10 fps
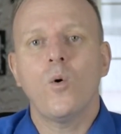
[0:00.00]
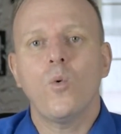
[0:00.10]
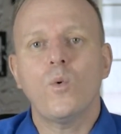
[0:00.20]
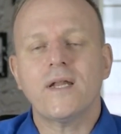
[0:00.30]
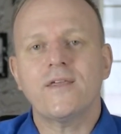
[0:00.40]

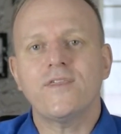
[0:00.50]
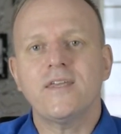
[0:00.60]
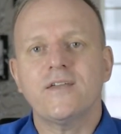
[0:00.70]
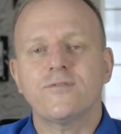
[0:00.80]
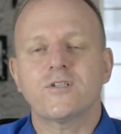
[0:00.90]
When I
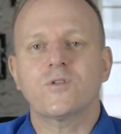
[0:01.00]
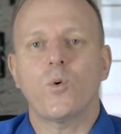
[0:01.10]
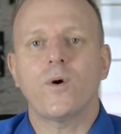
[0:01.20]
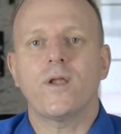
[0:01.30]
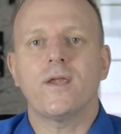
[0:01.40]
think of
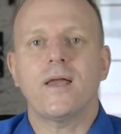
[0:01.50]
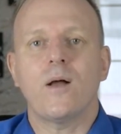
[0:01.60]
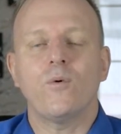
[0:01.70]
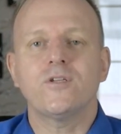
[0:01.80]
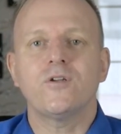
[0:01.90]
story, I
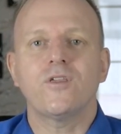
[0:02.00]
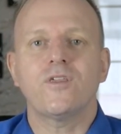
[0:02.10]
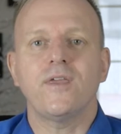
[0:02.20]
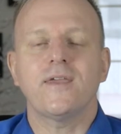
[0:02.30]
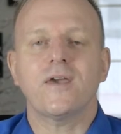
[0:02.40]
want you to
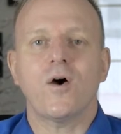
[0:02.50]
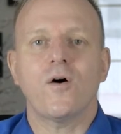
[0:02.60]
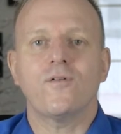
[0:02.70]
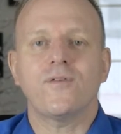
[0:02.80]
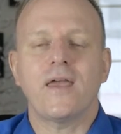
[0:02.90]
think
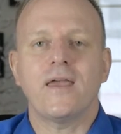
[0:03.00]
of